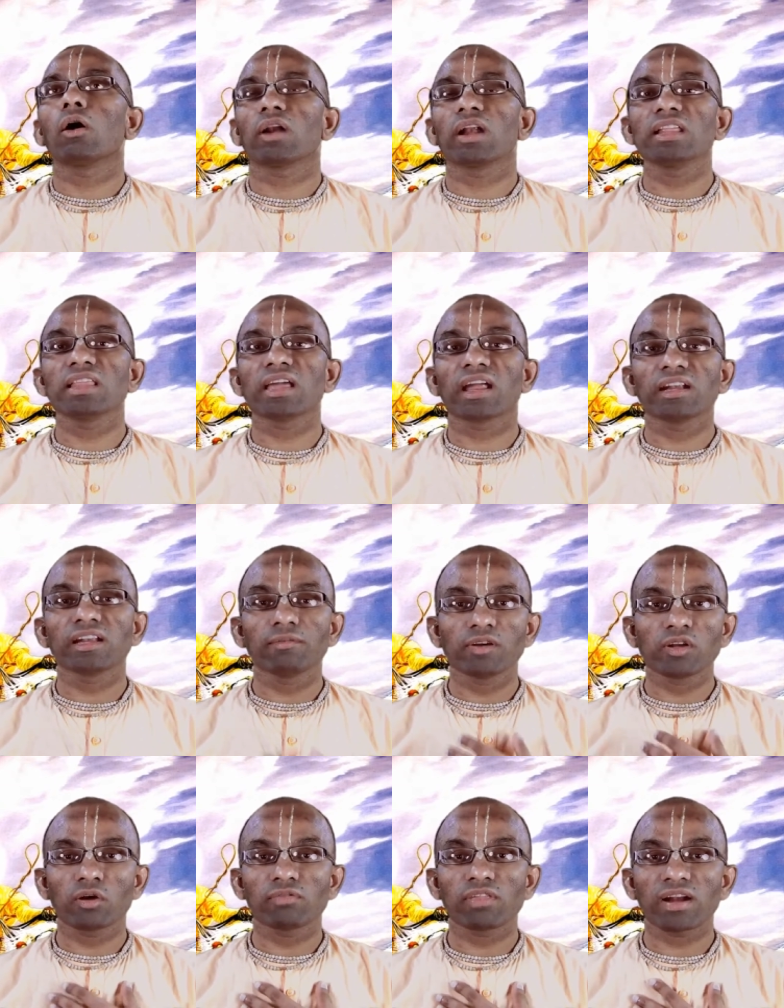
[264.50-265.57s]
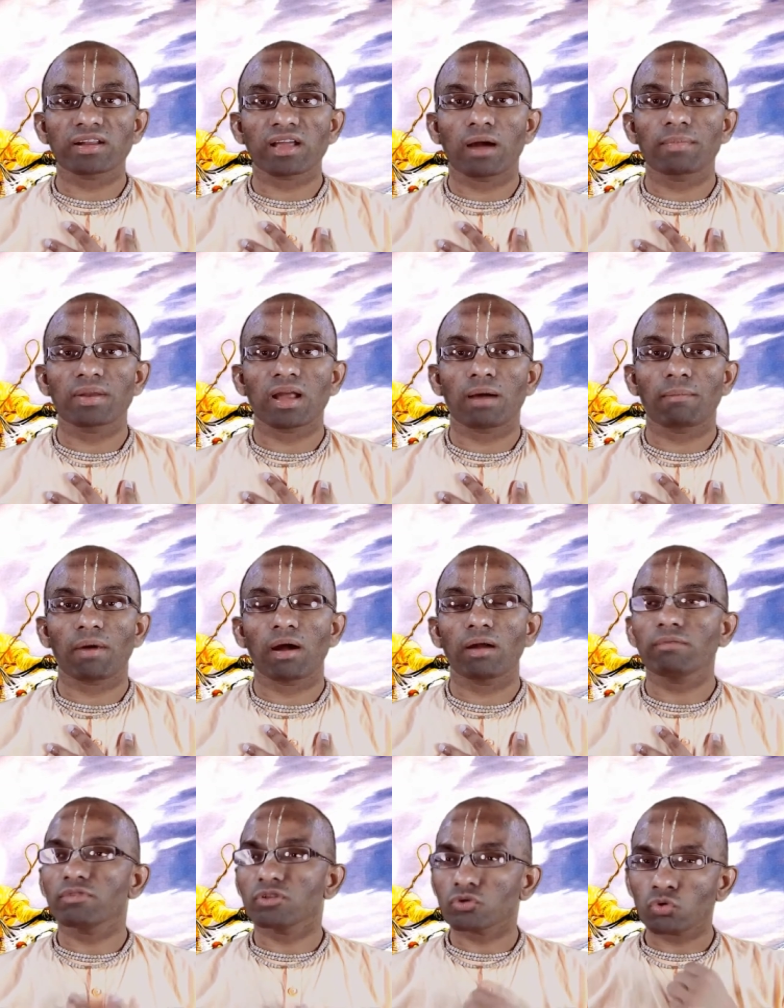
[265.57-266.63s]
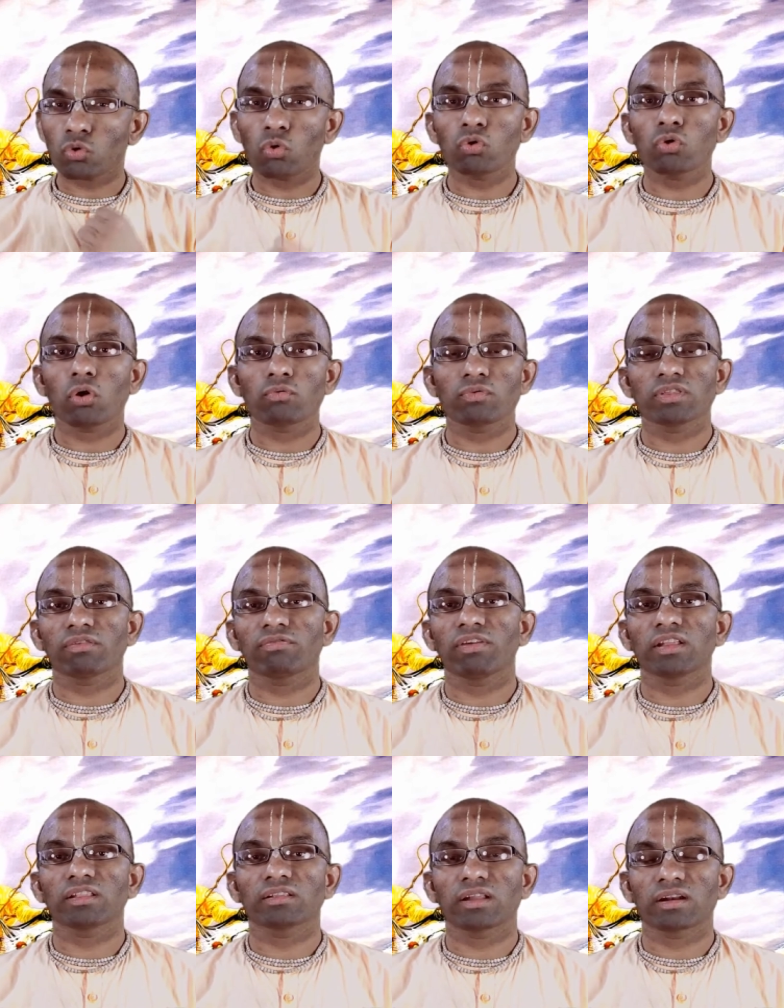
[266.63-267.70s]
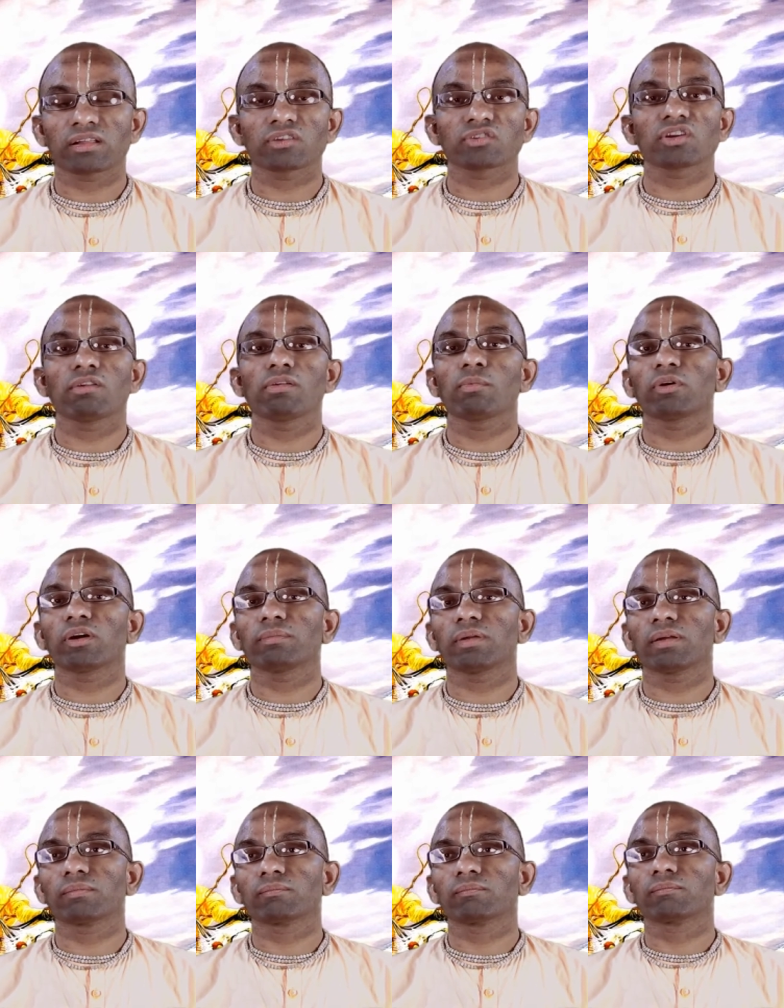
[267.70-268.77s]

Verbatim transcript: or any negativity of that come in our heart. We just hold on with the faith that Krishna will protect me.